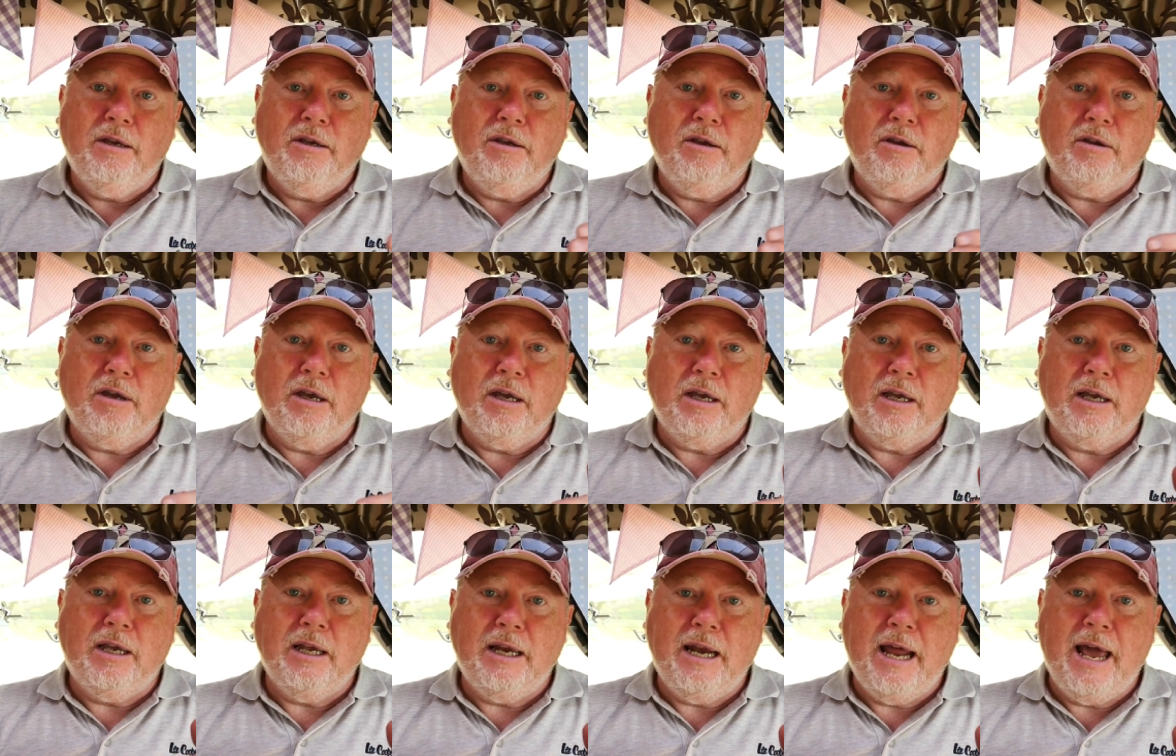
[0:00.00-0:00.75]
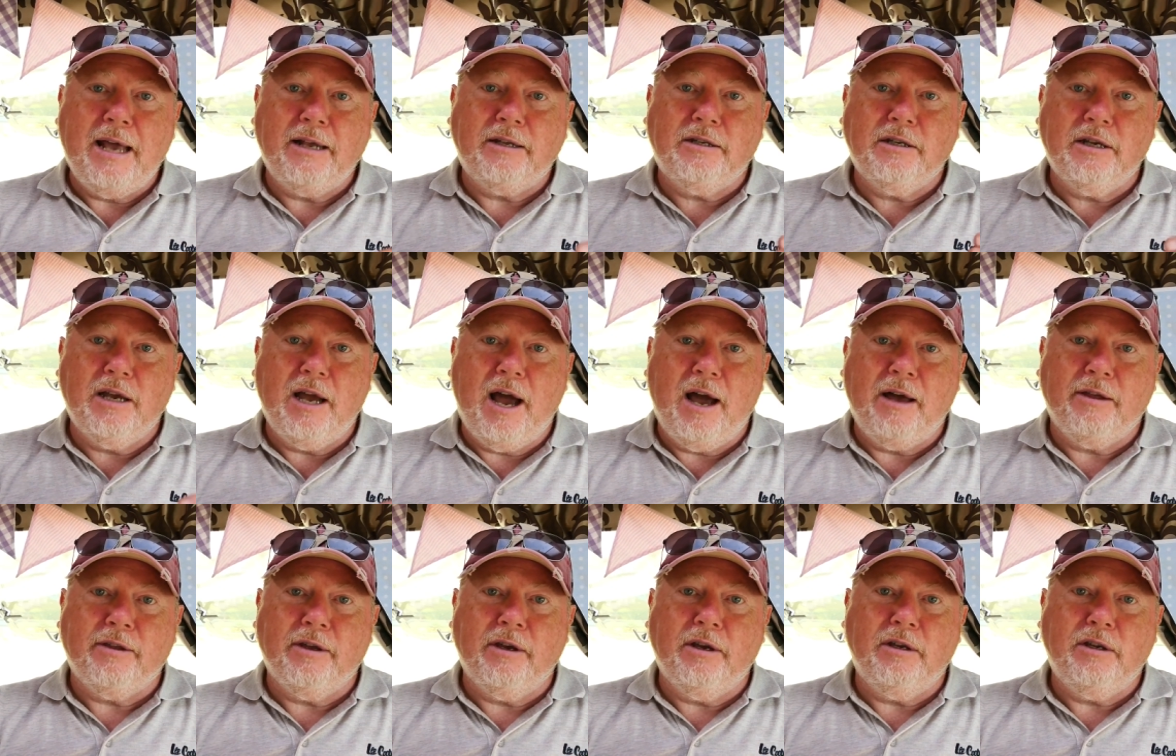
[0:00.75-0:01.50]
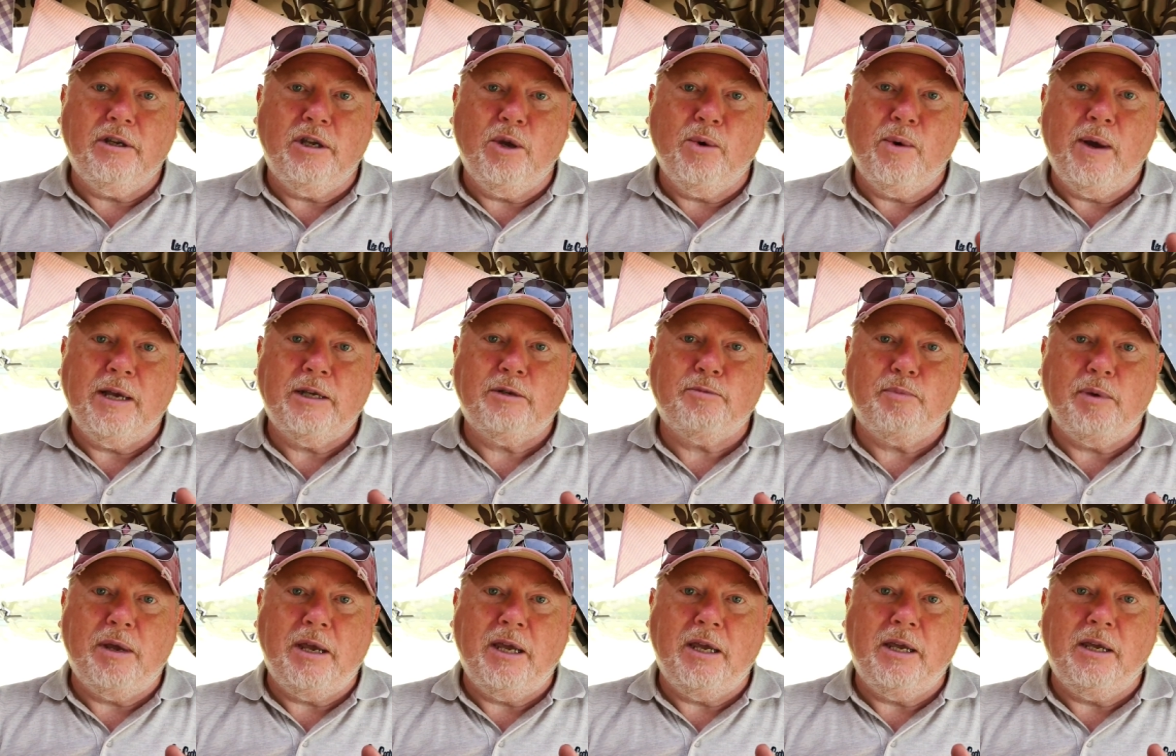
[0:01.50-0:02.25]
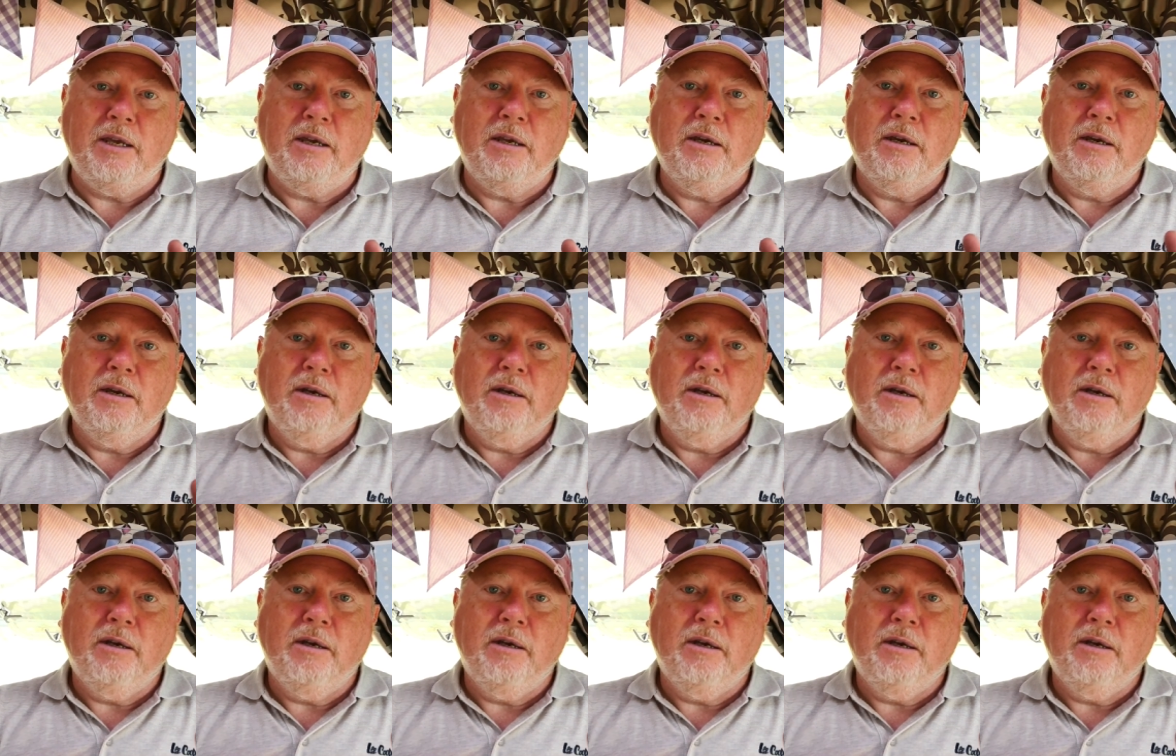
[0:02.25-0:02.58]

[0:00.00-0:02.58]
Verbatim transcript: you can connect other USB